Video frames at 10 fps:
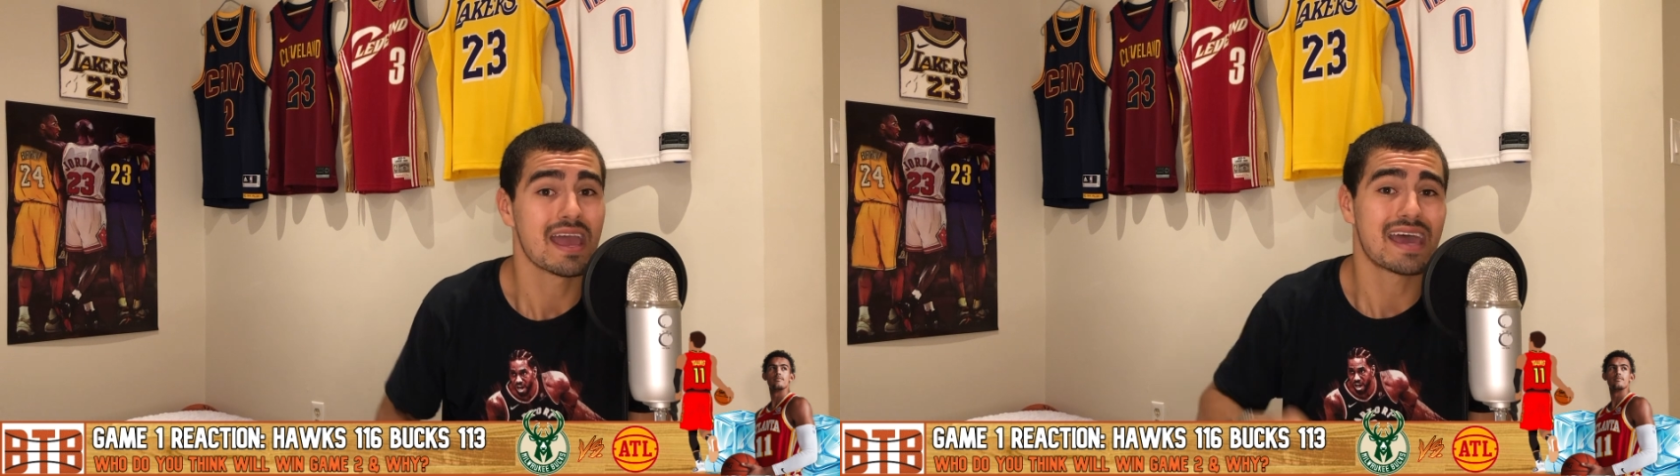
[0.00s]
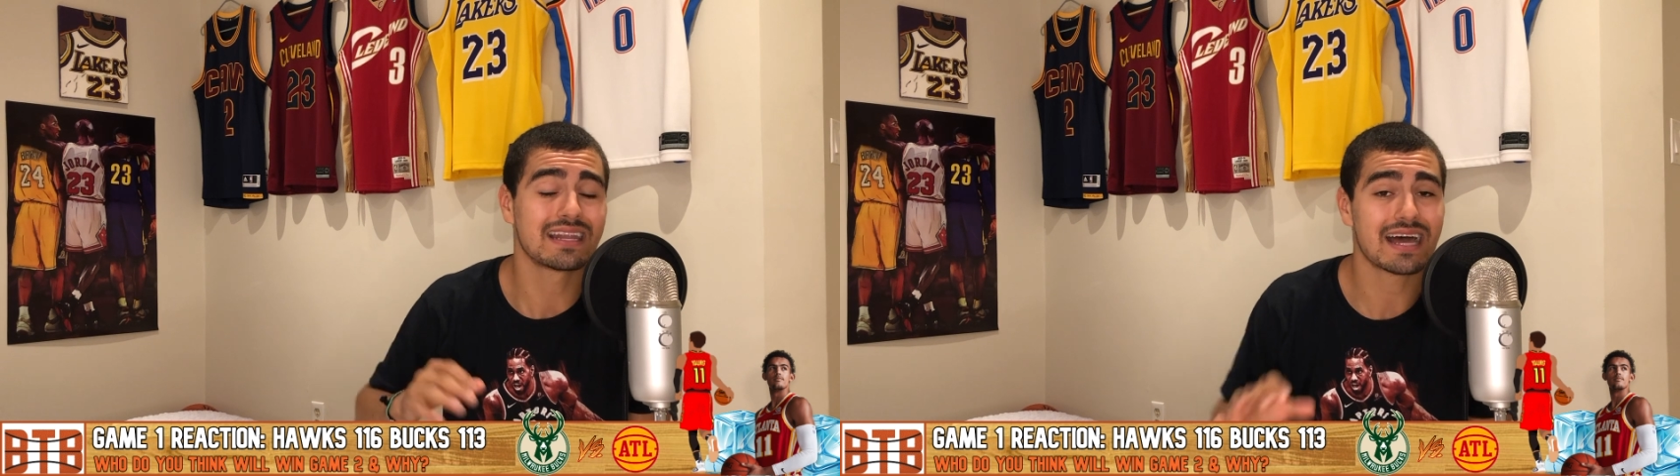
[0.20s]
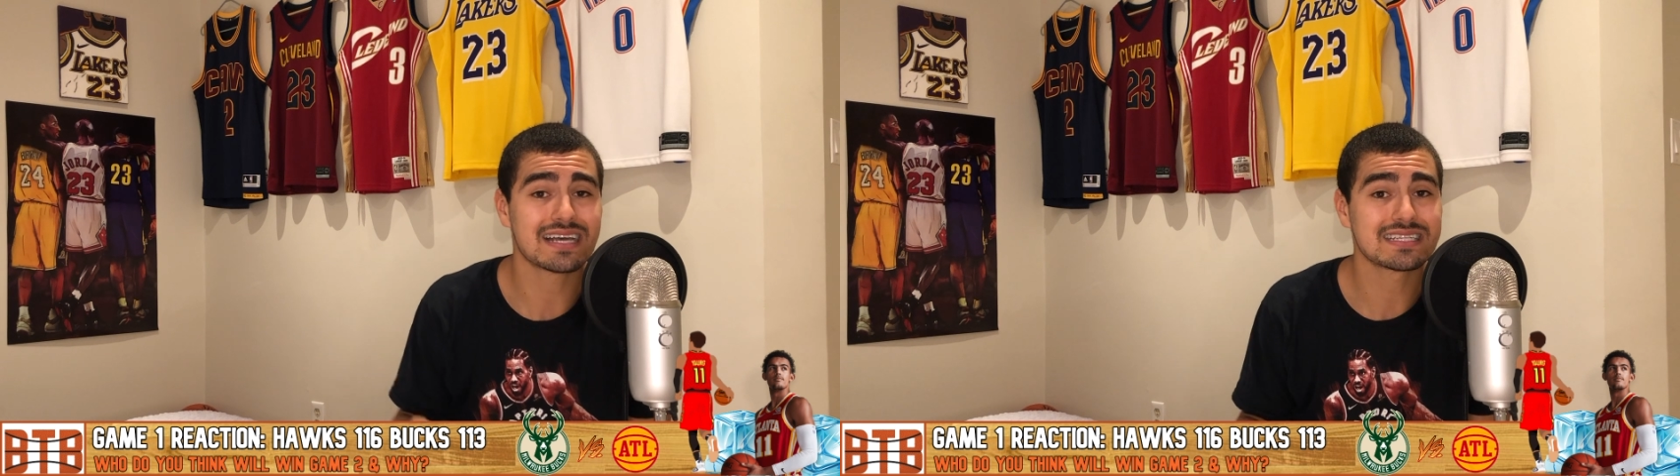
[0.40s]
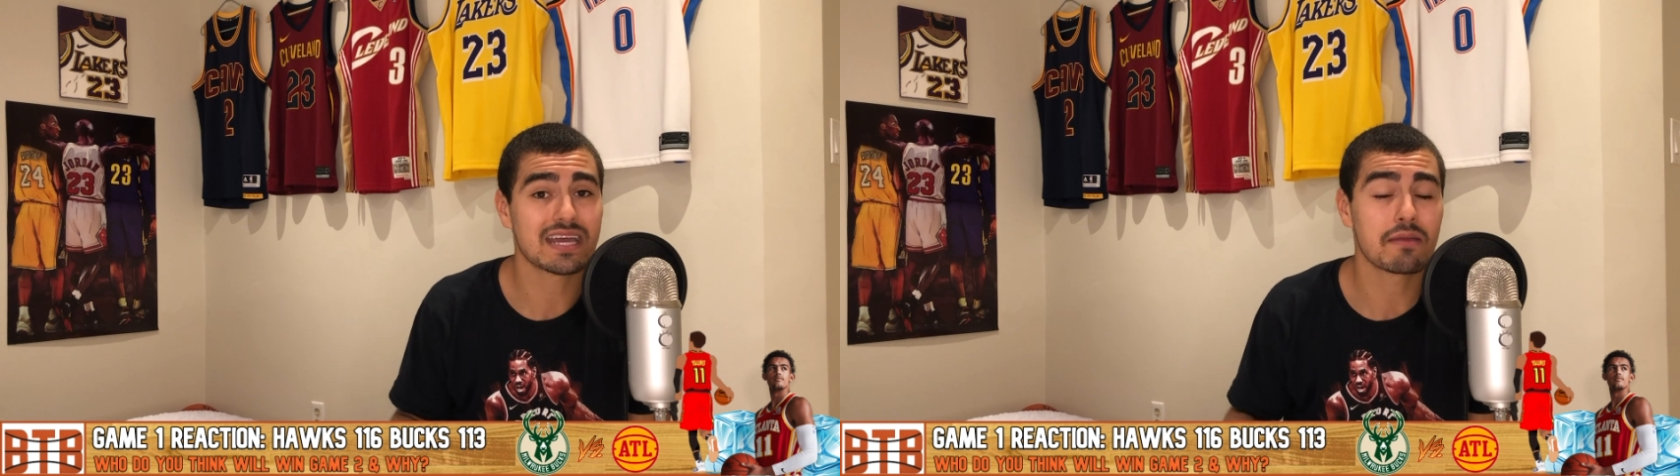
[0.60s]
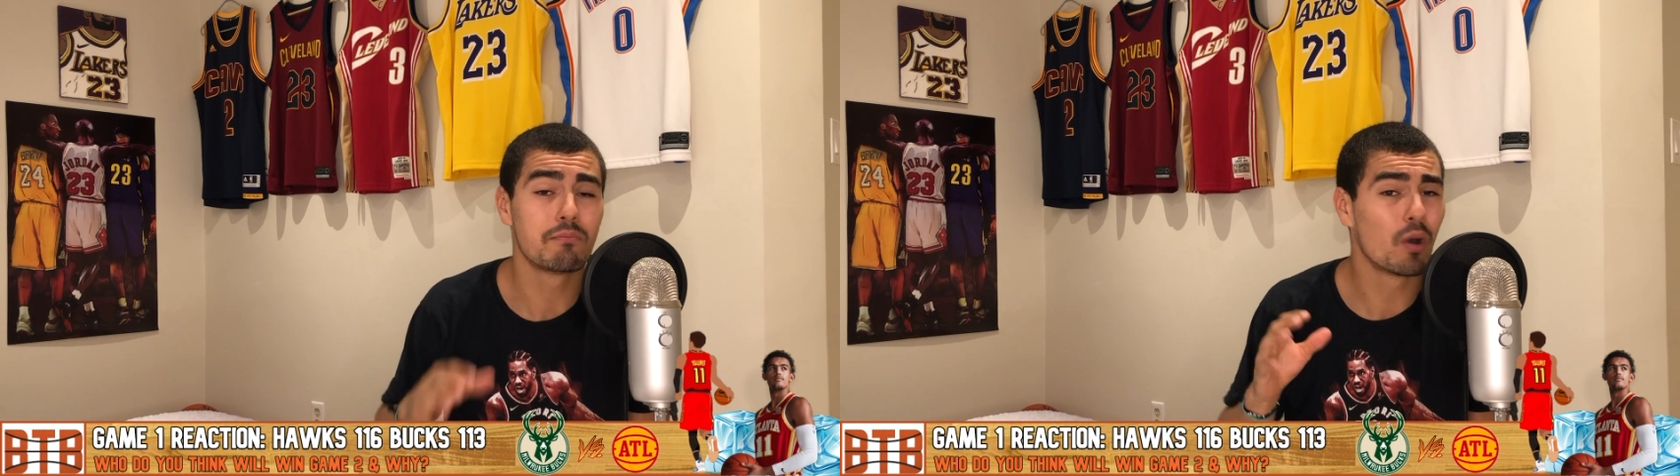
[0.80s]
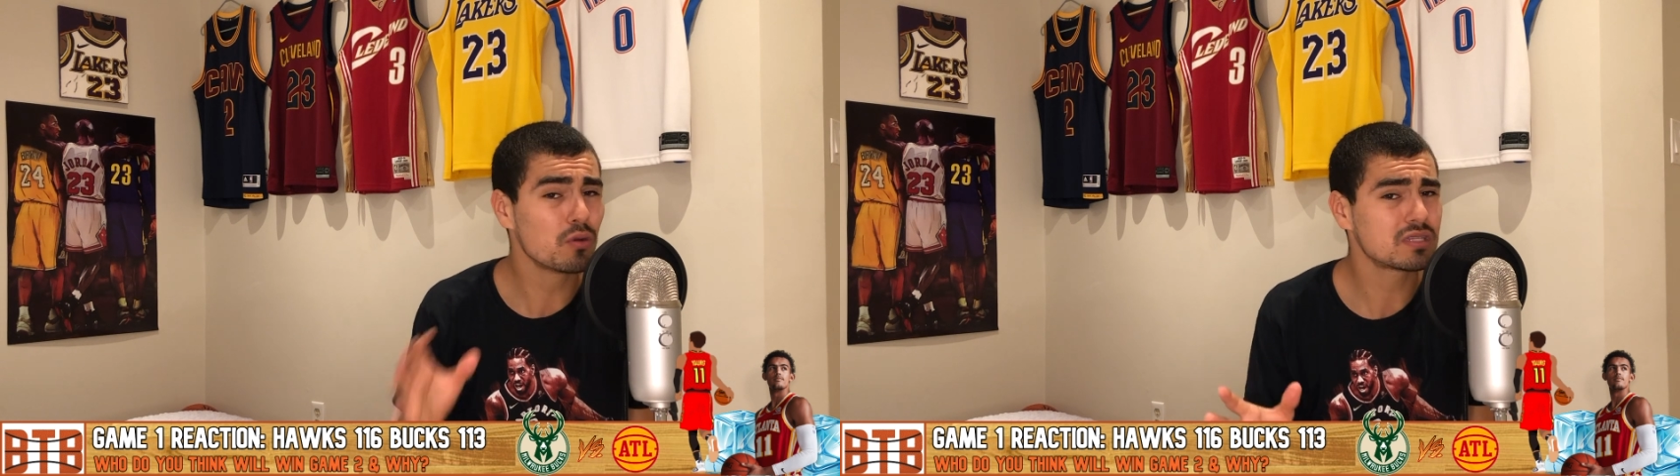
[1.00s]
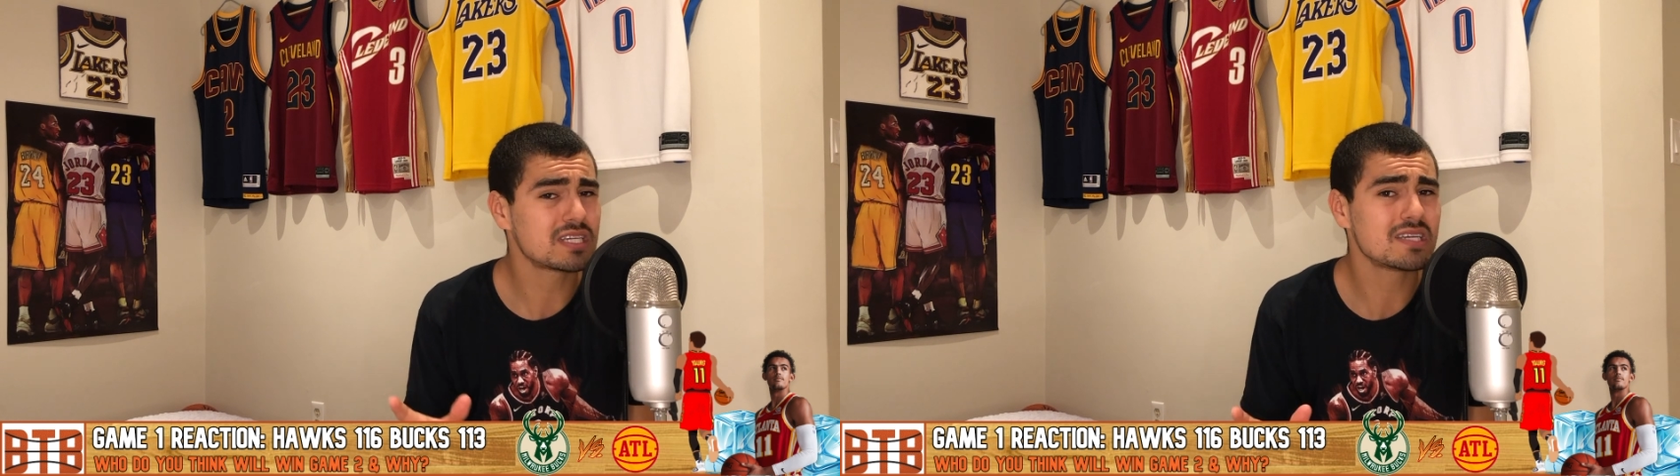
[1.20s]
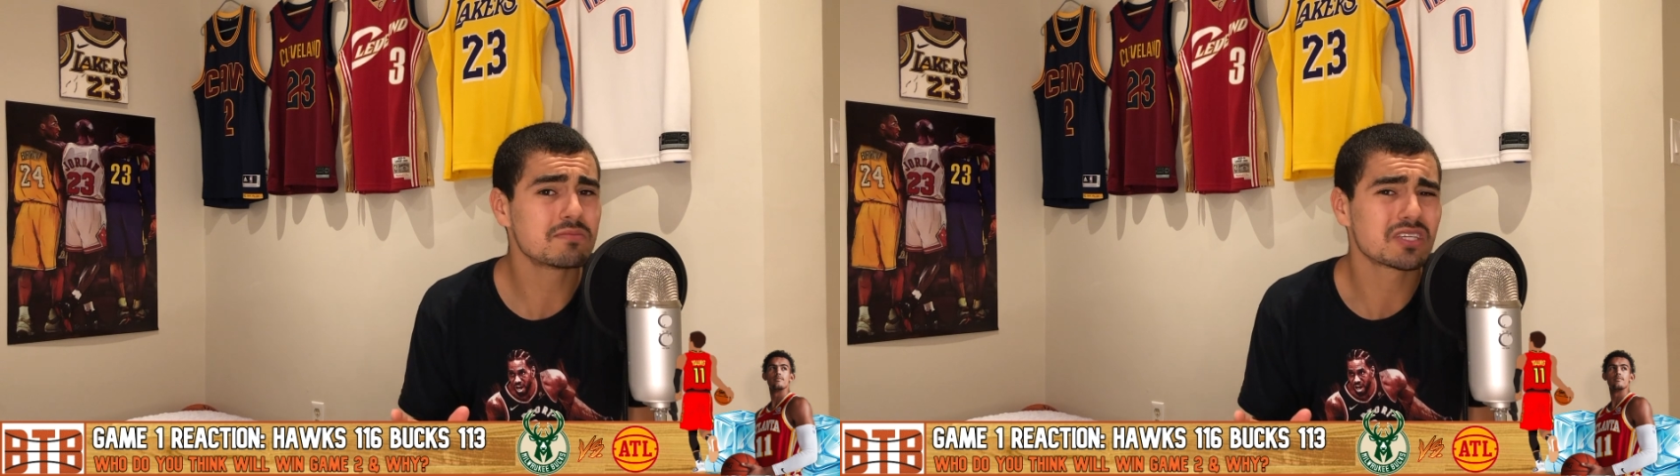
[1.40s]
And last night, both
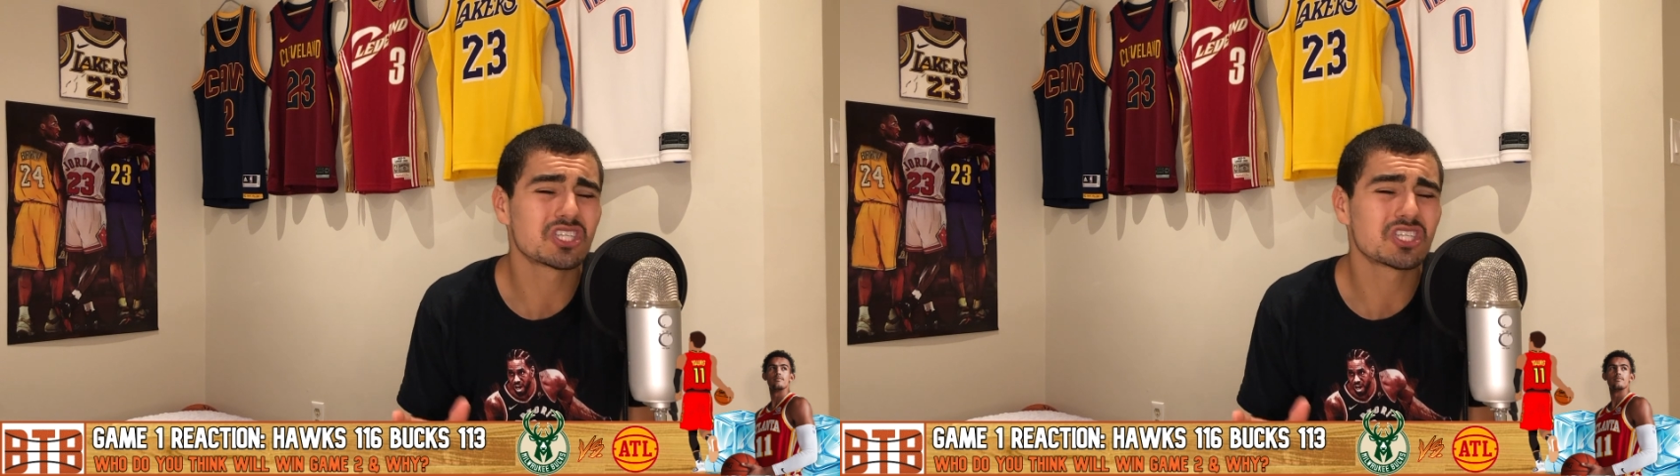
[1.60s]
teams